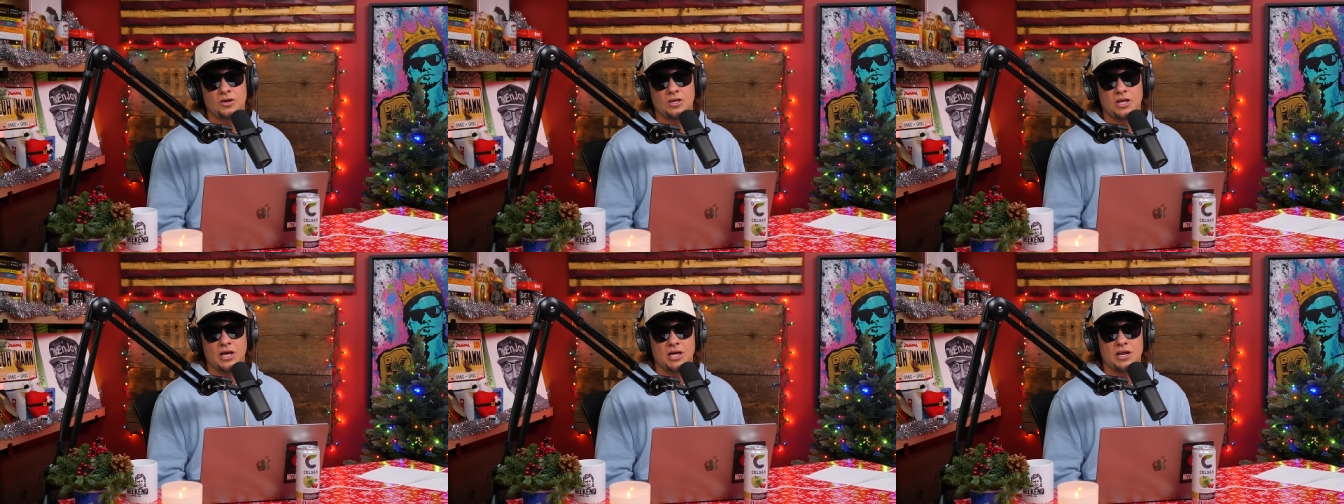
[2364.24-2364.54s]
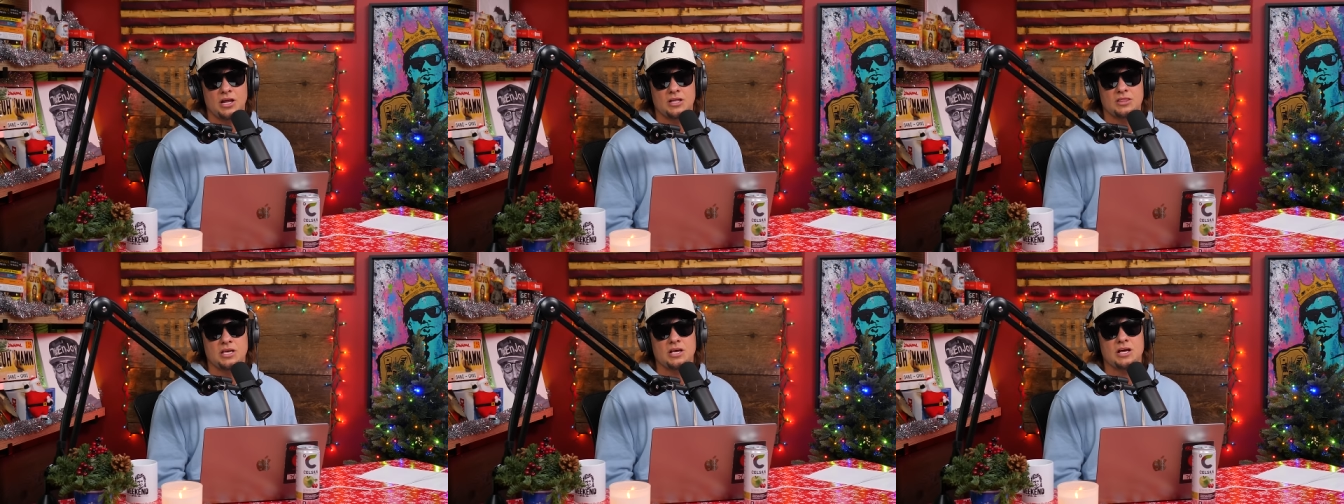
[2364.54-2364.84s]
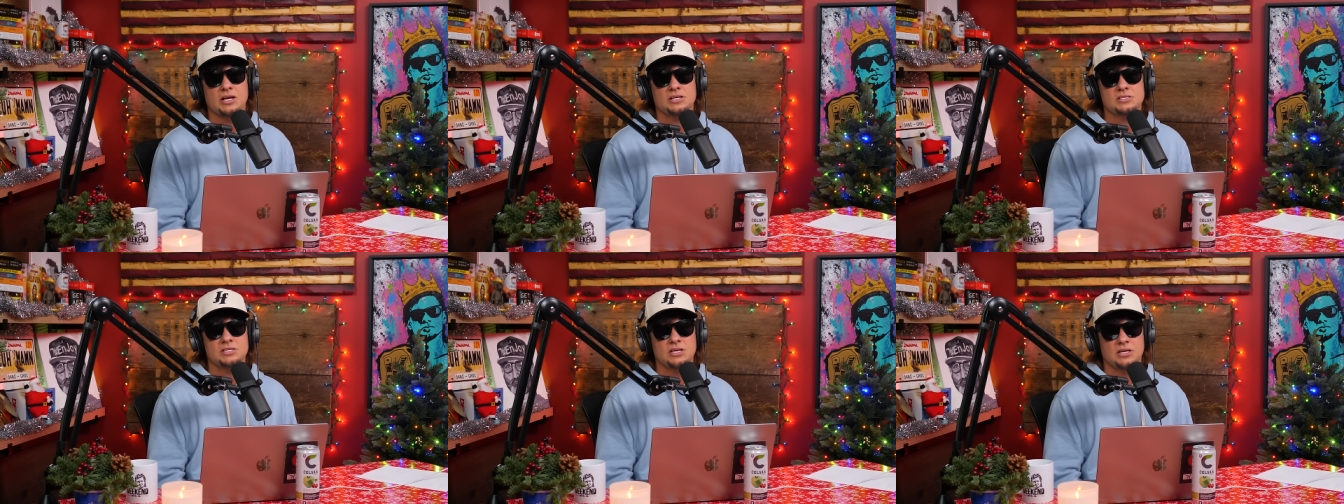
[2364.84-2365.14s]
Yeah, and I
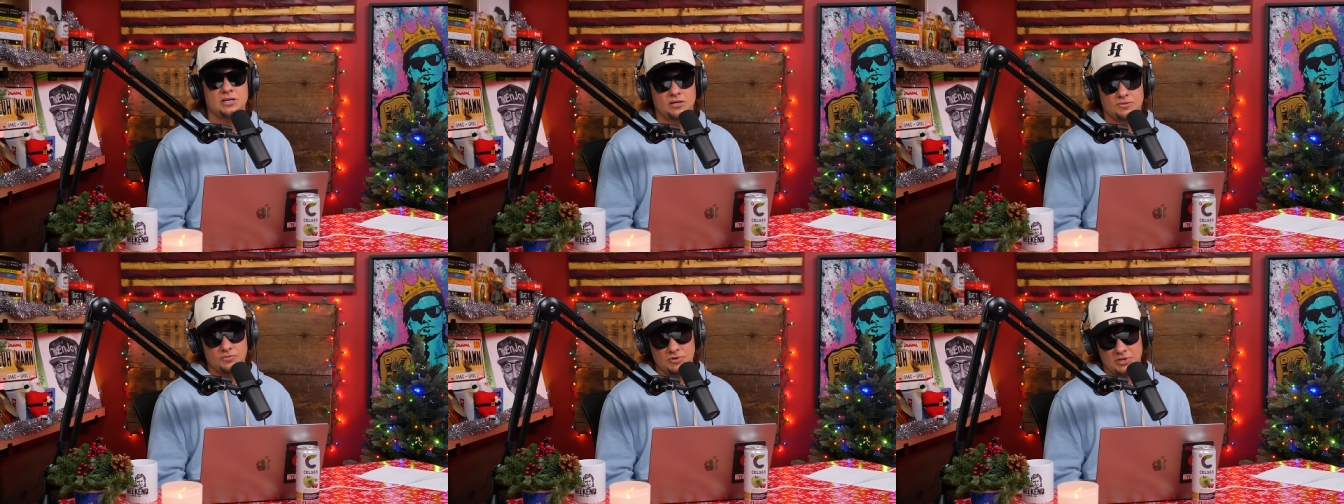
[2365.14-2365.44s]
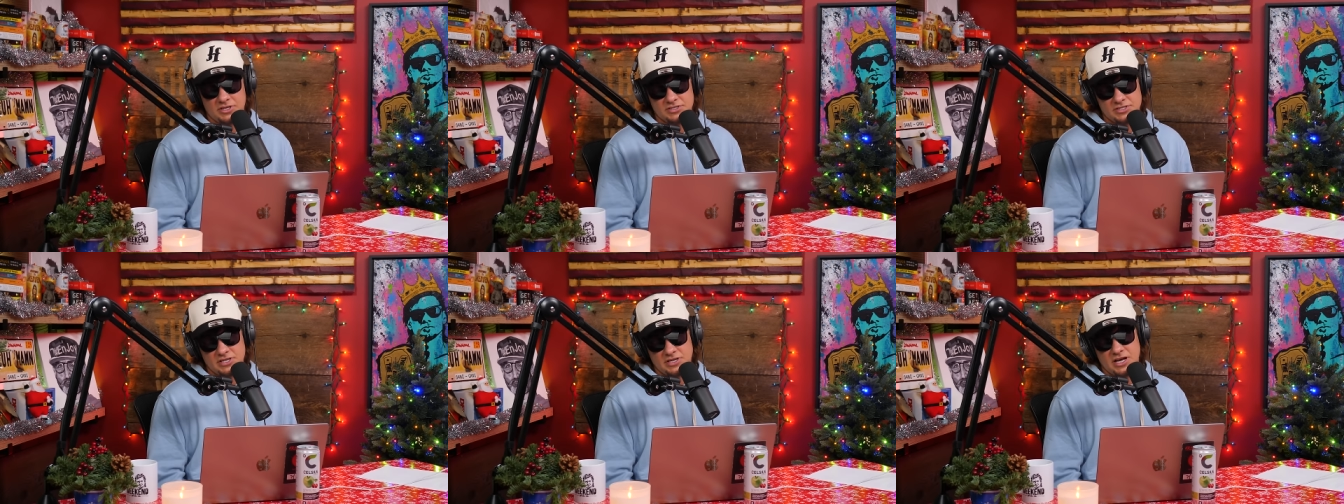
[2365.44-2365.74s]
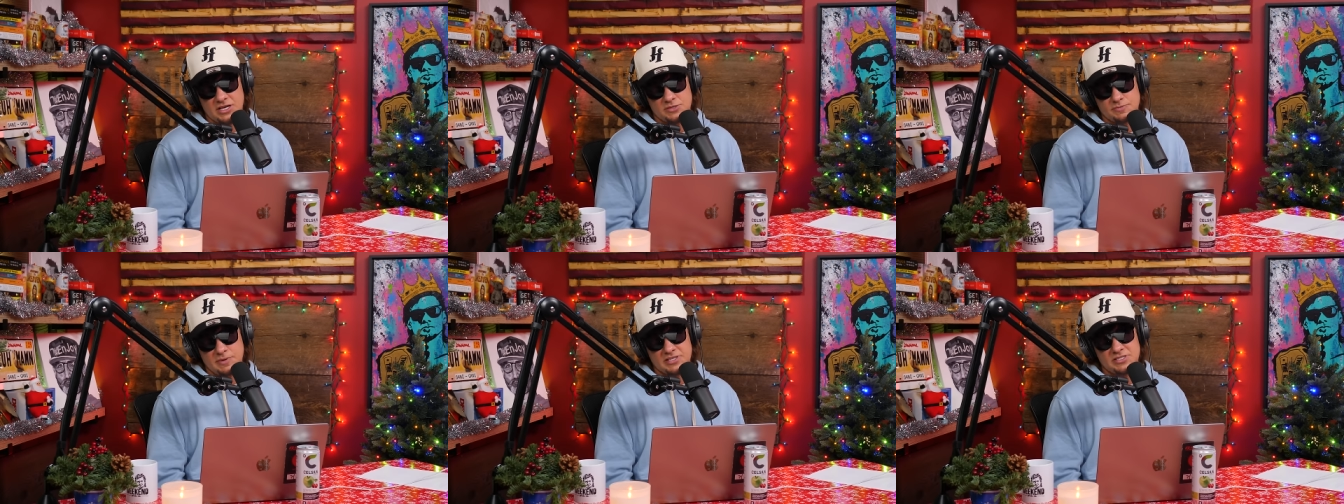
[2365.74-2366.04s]
think I set
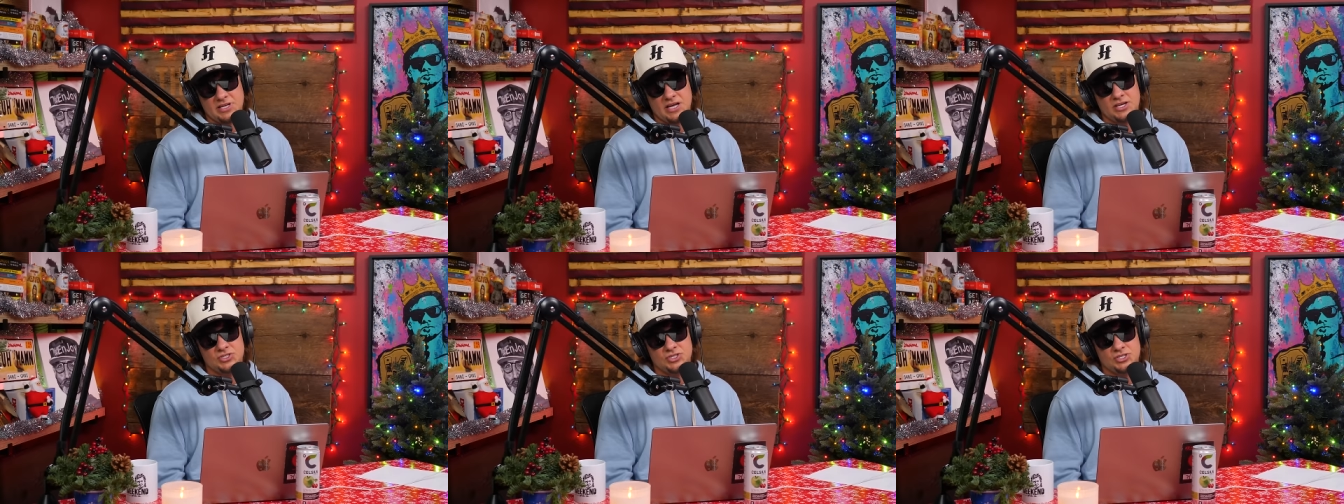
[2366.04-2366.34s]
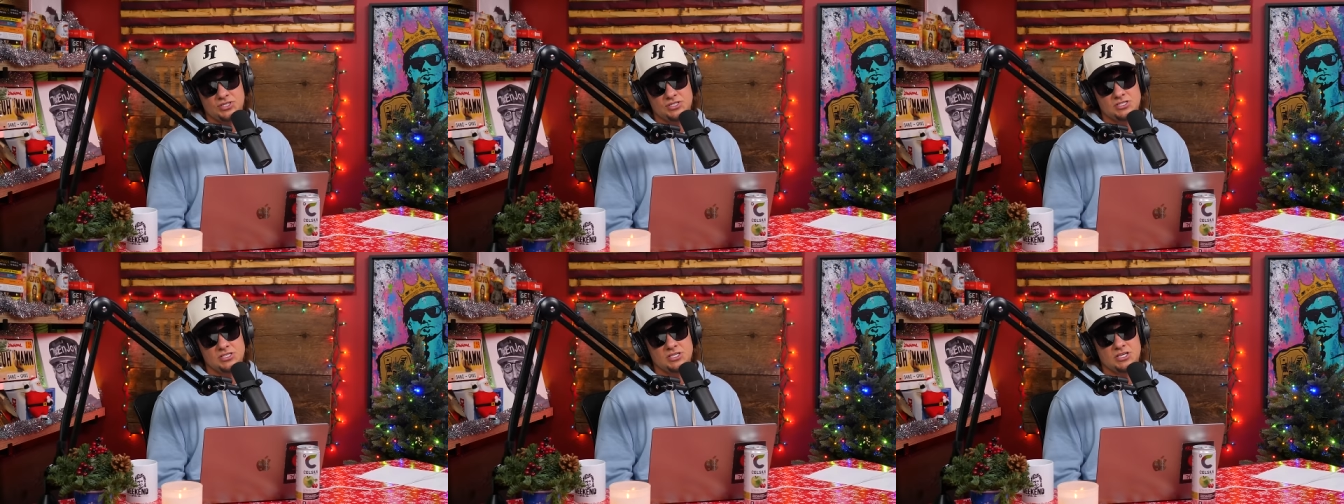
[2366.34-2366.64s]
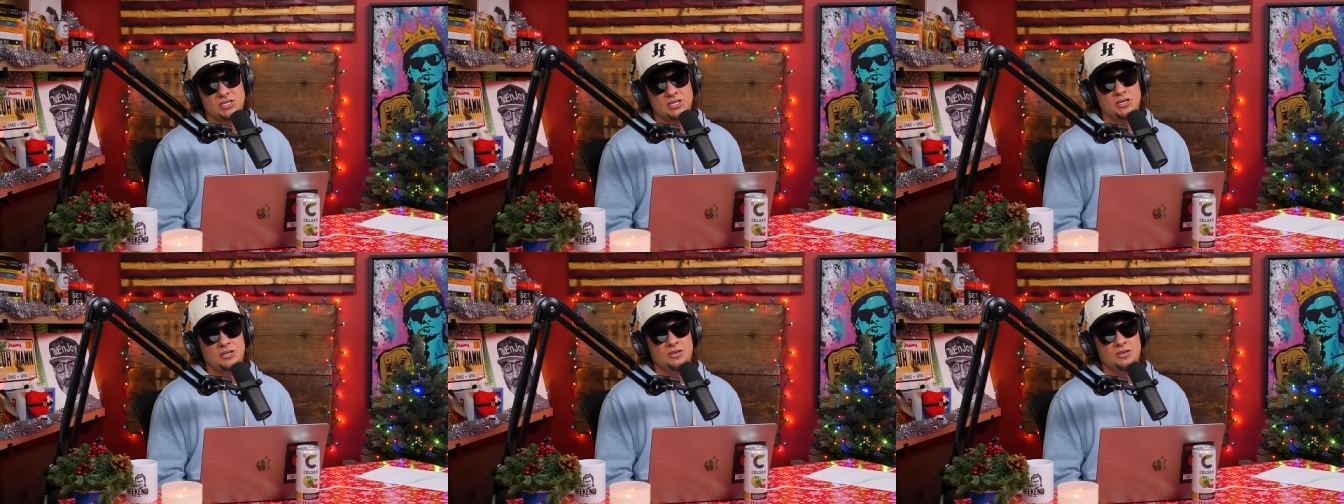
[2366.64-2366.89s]
unrealistic expectations